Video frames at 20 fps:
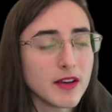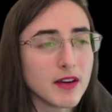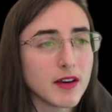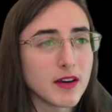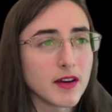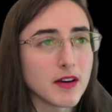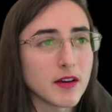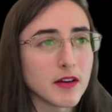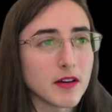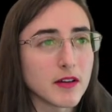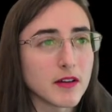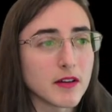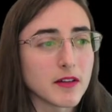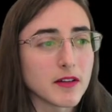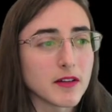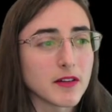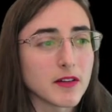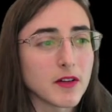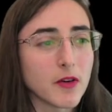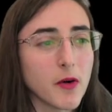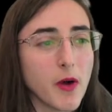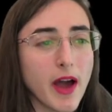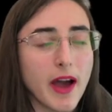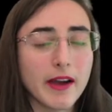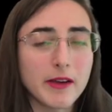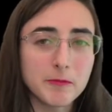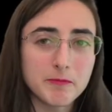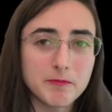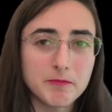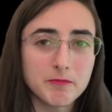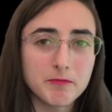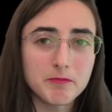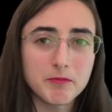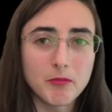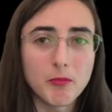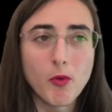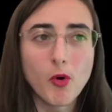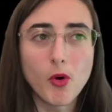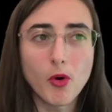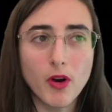I'm
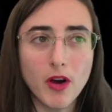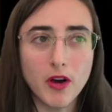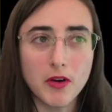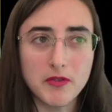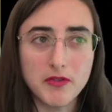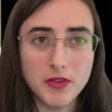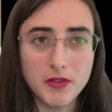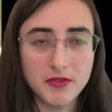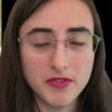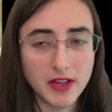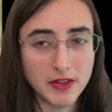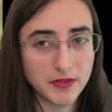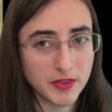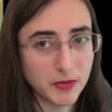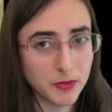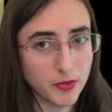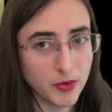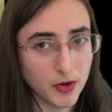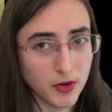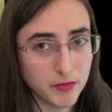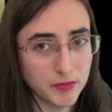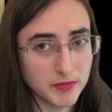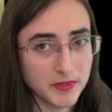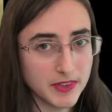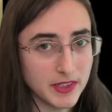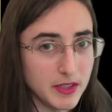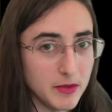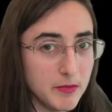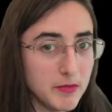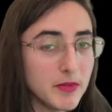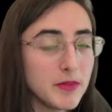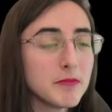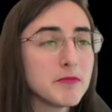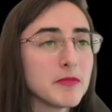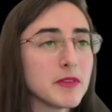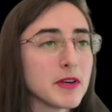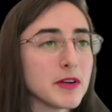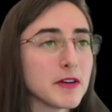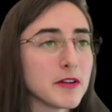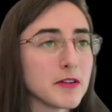more of the velvet worm team,
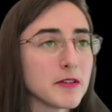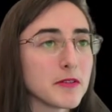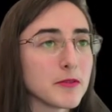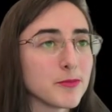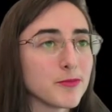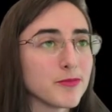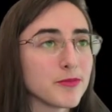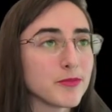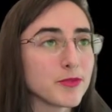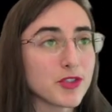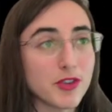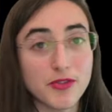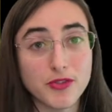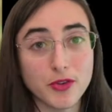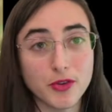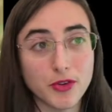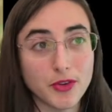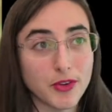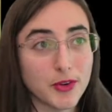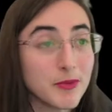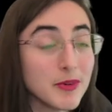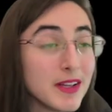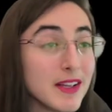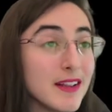just so you know.